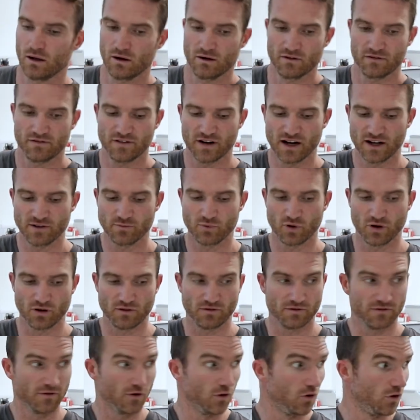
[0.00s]

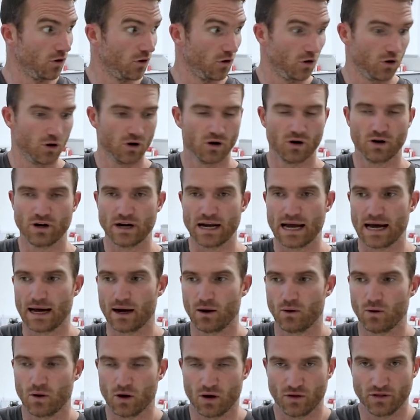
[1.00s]
5.4
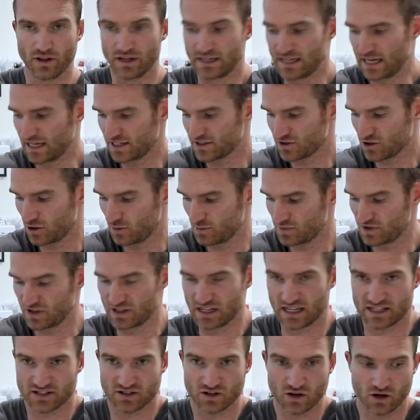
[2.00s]
now on the Dexcom, so
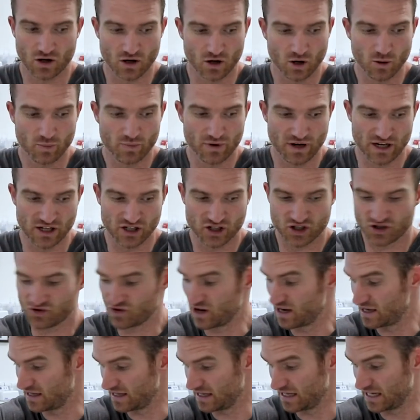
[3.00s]
that's caught up and it's
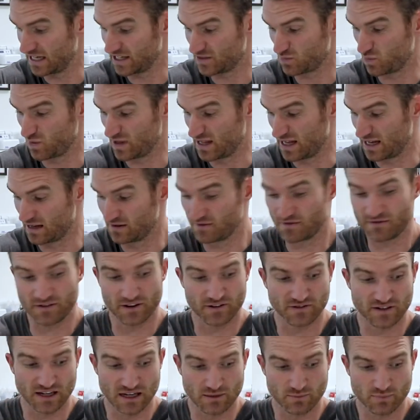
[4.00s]
trending, it's within
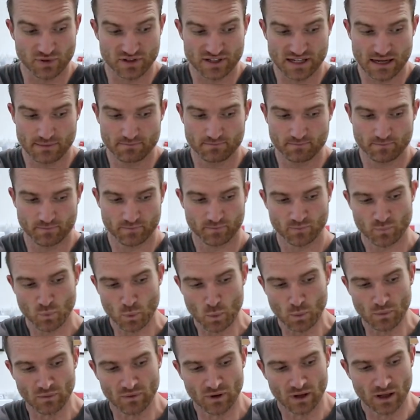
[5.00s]
15%.
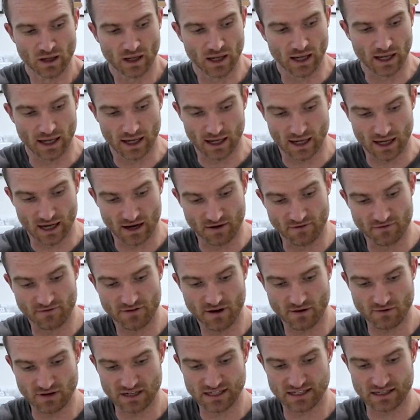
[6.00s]
And
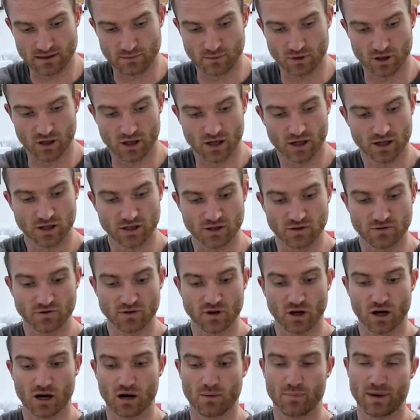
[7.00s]
very similar, you've
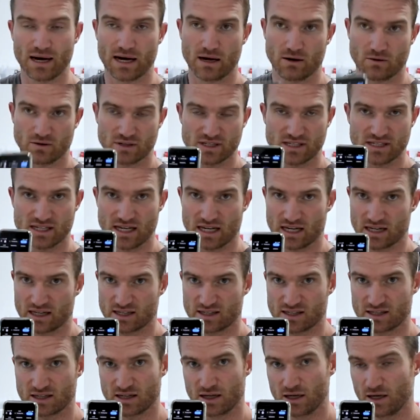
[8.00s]
got about
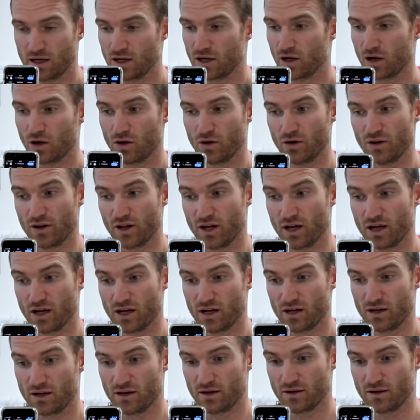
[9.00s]
6 on the